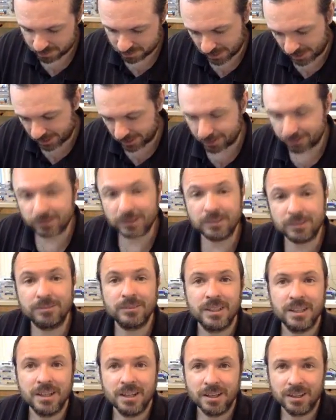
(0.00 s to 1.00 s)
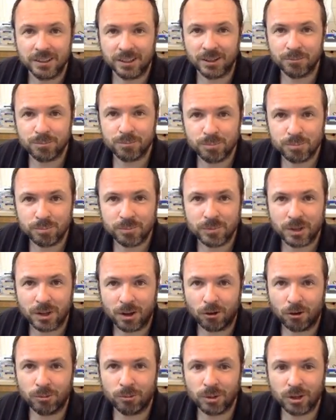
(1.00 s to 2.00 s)
Well, yep,
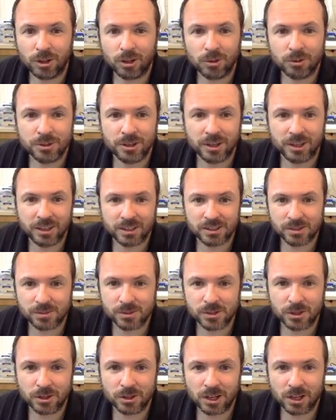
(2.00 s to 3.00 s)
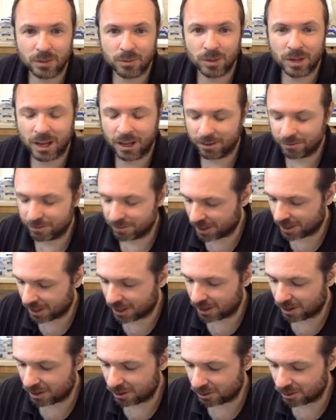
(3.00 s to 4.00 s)
horrible old days. I'm so glad we have
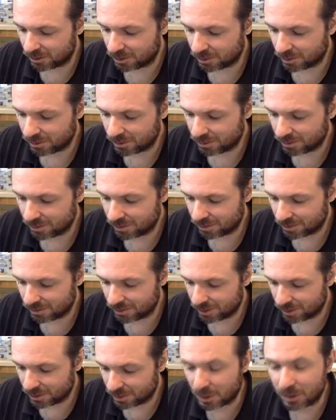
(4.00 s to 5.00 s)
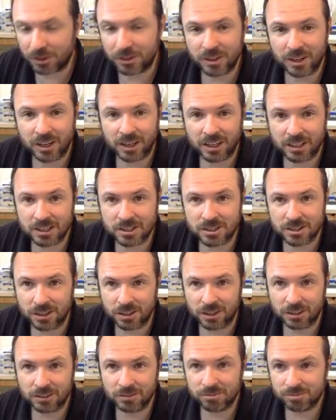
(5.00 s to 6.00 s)
now the modern day
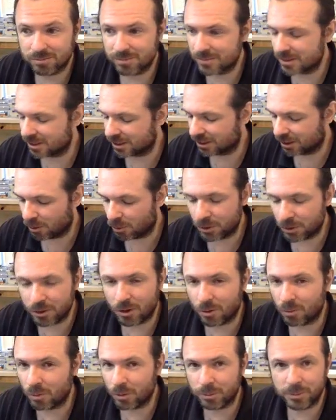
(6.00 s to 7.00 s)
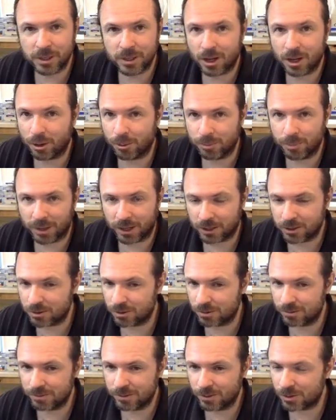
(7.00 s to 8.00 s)
internet. So I would not want to be going back to
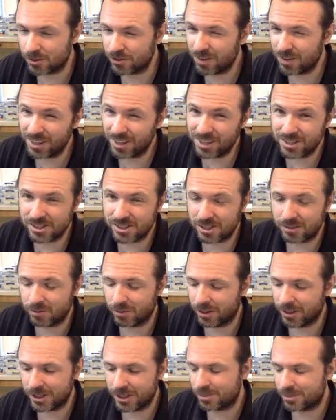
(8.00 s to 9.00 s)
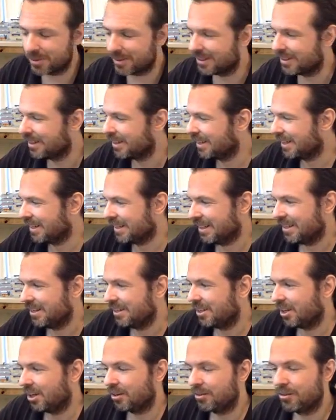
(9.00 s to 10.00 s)
it. It was fun in some ways, but
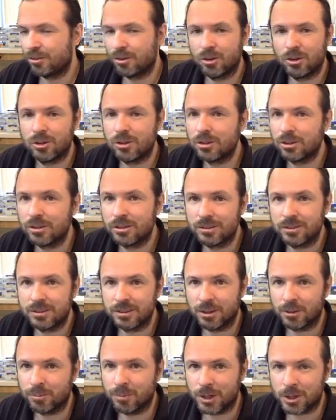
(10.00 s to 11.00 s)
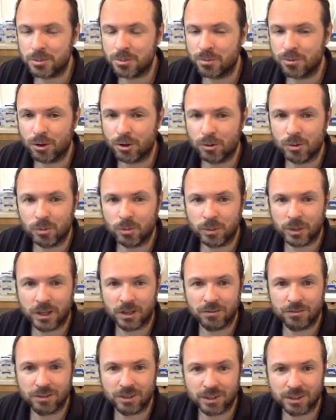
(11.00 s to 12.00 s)
overall I much prefer what we
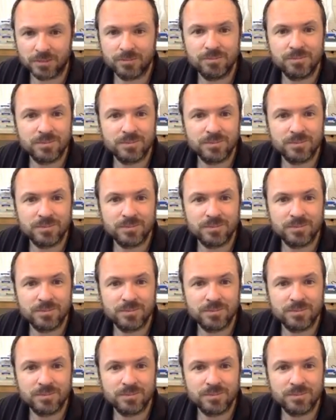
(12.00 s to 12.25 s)
have now.